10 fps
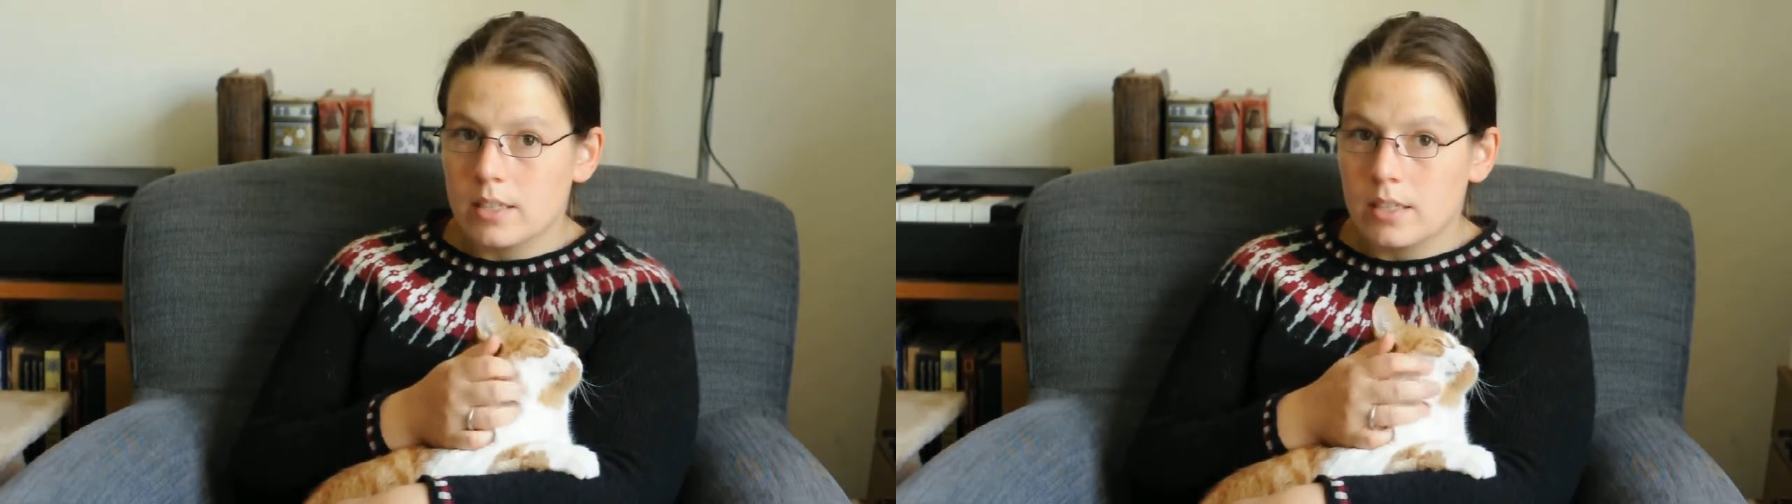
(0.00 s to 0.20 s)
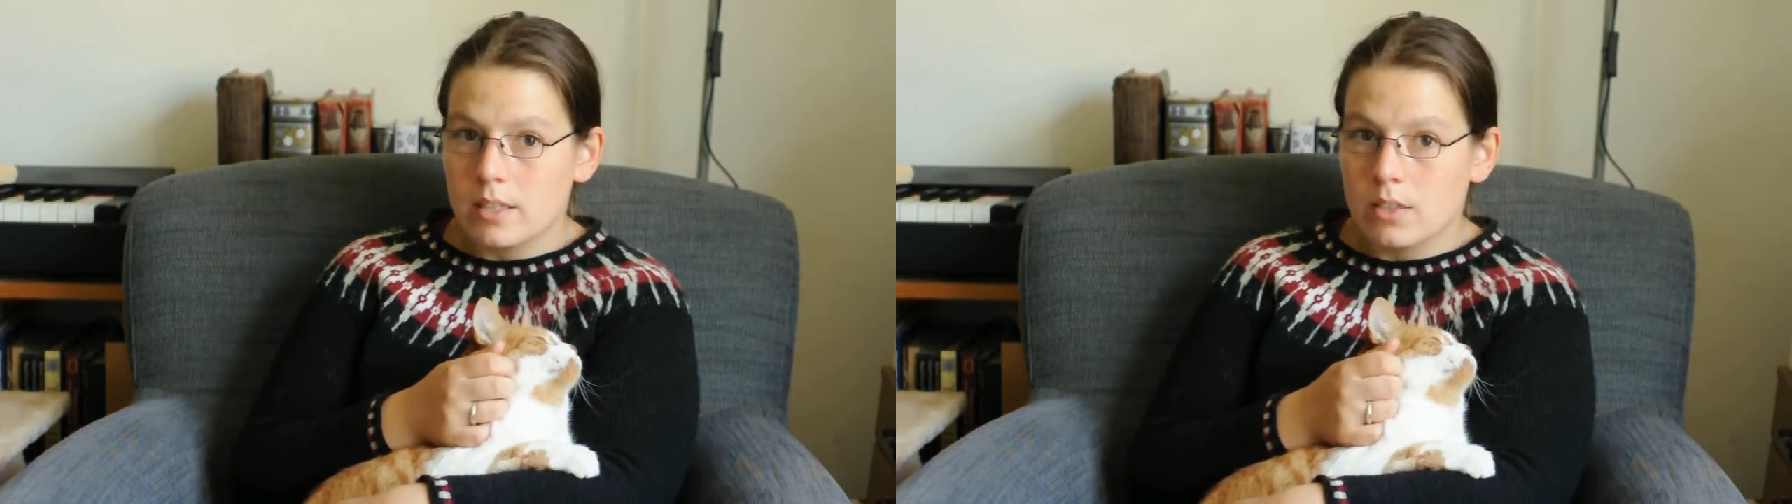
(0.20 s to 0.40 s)

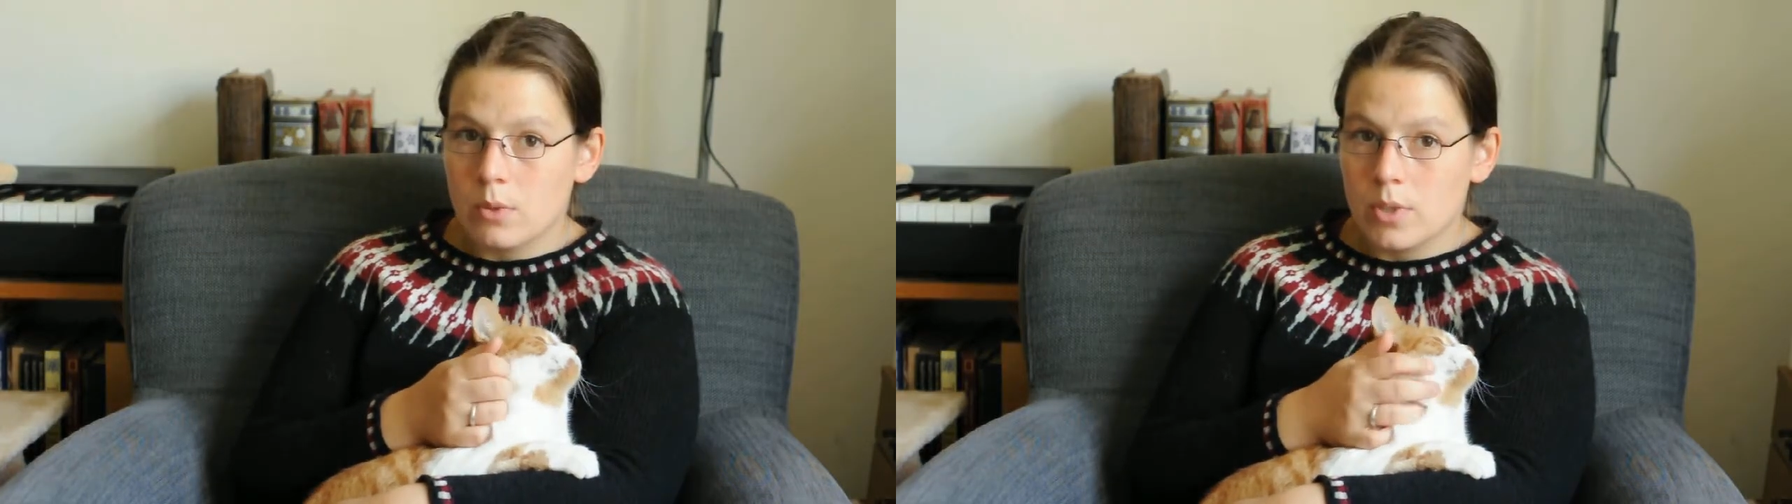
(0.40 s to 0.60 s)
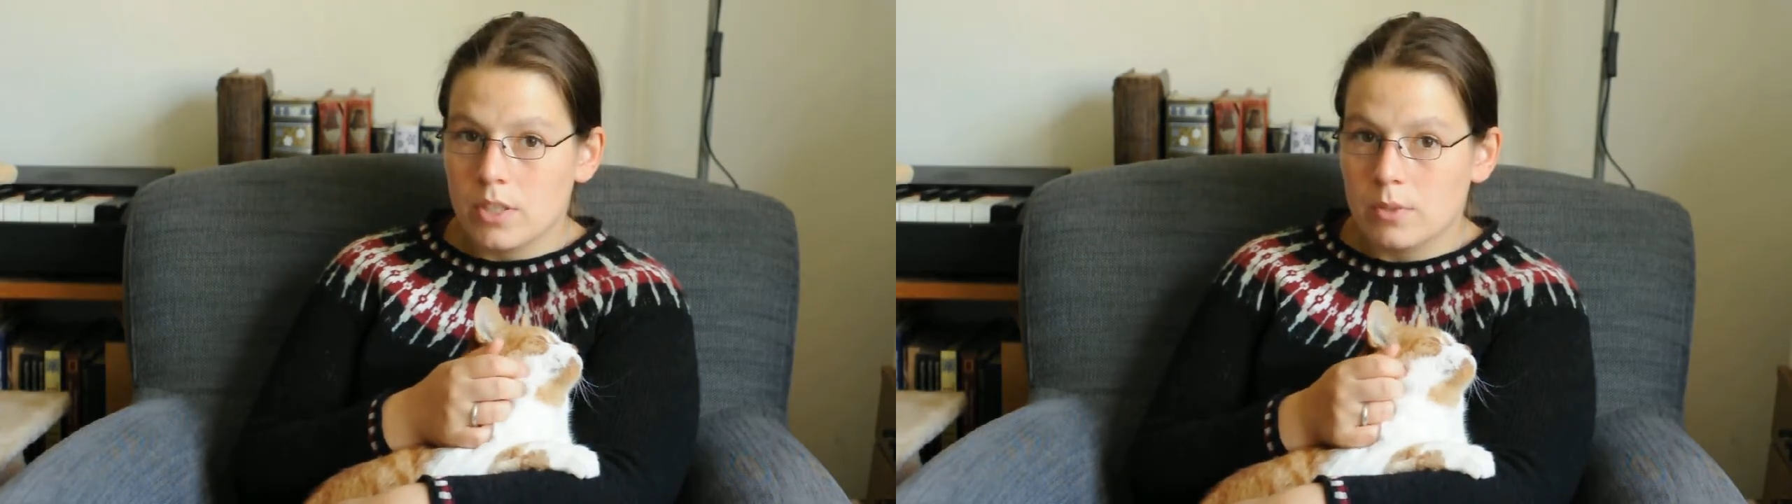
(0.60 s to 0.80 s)
didn't know
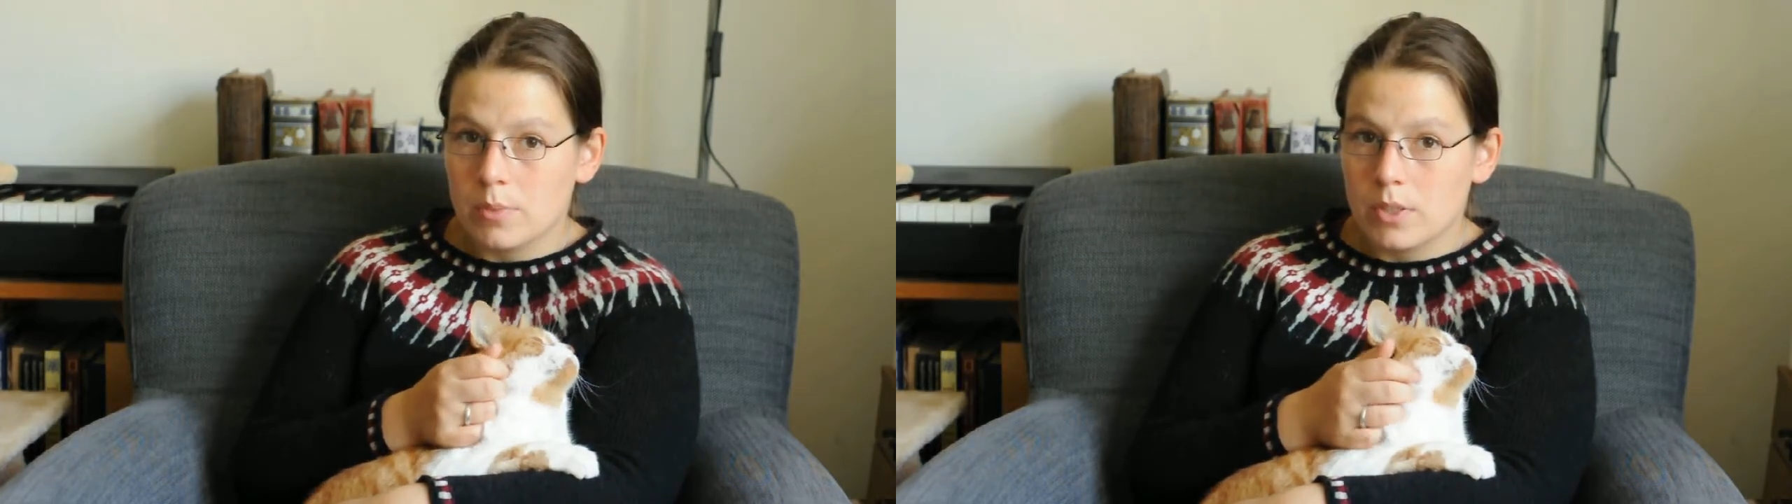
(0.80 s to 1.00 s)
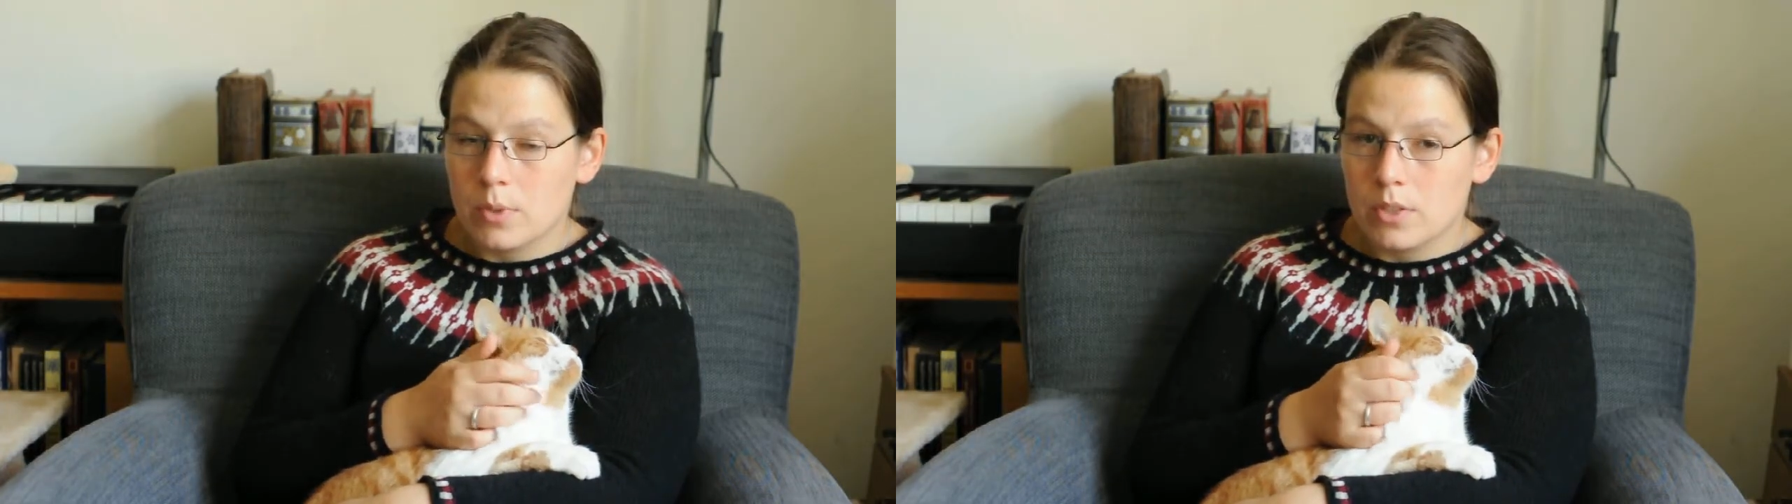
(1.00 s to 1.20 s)
what
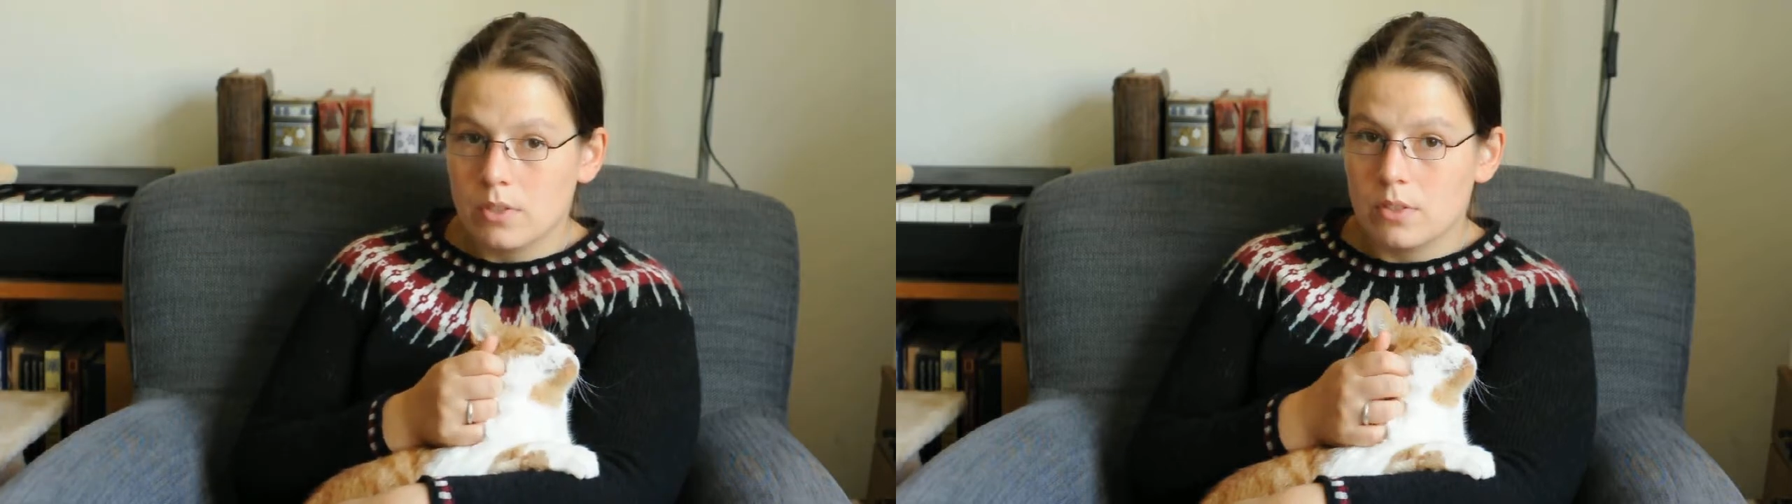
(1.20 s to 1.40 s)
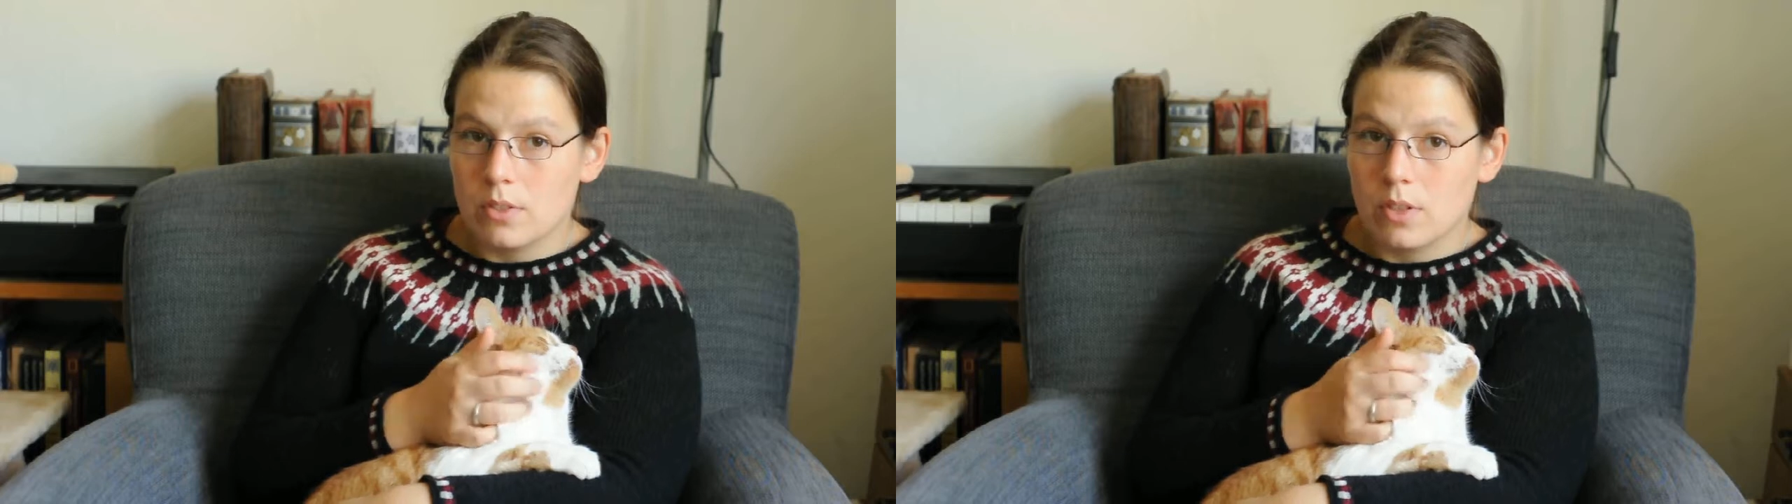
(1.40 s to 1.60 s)
humans would
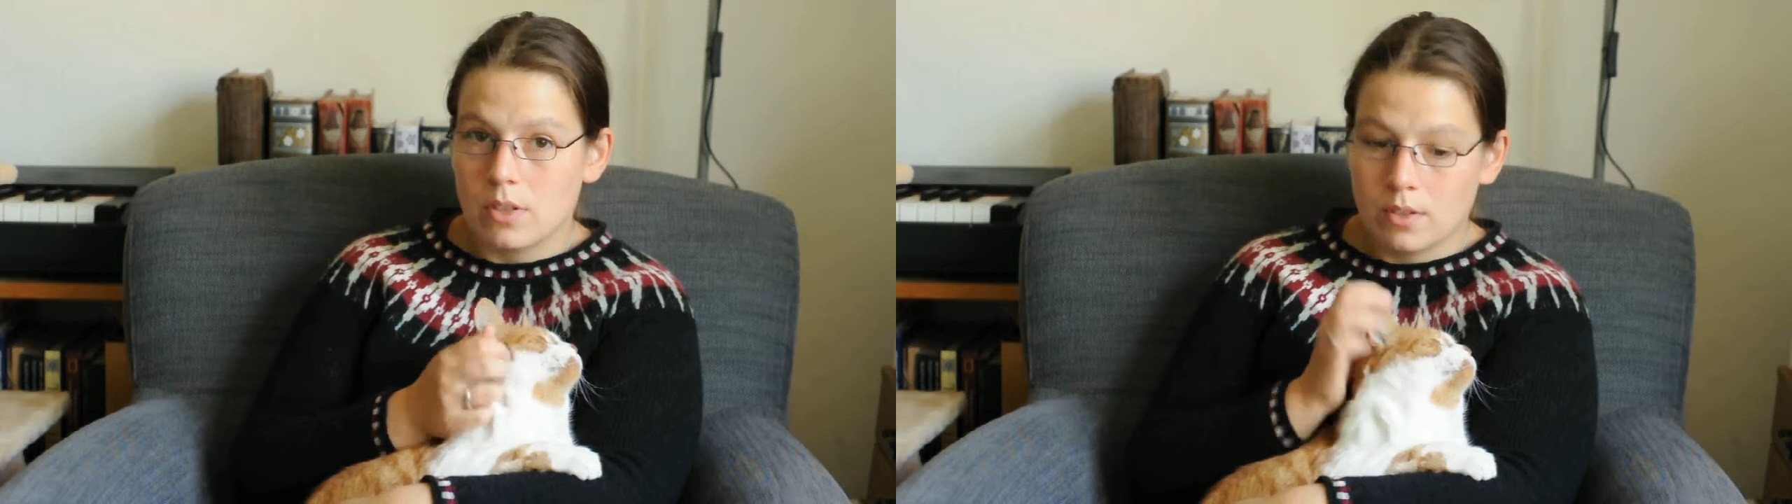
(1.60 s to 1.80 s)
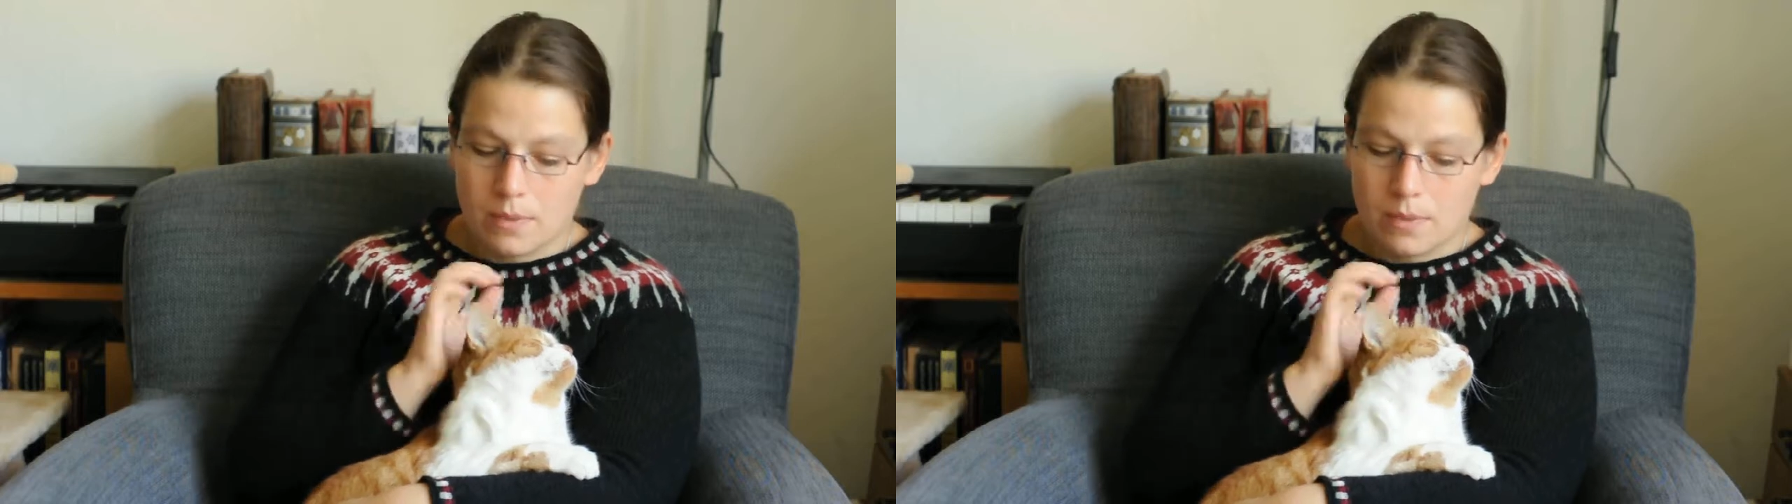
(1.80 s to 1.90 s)
do to her.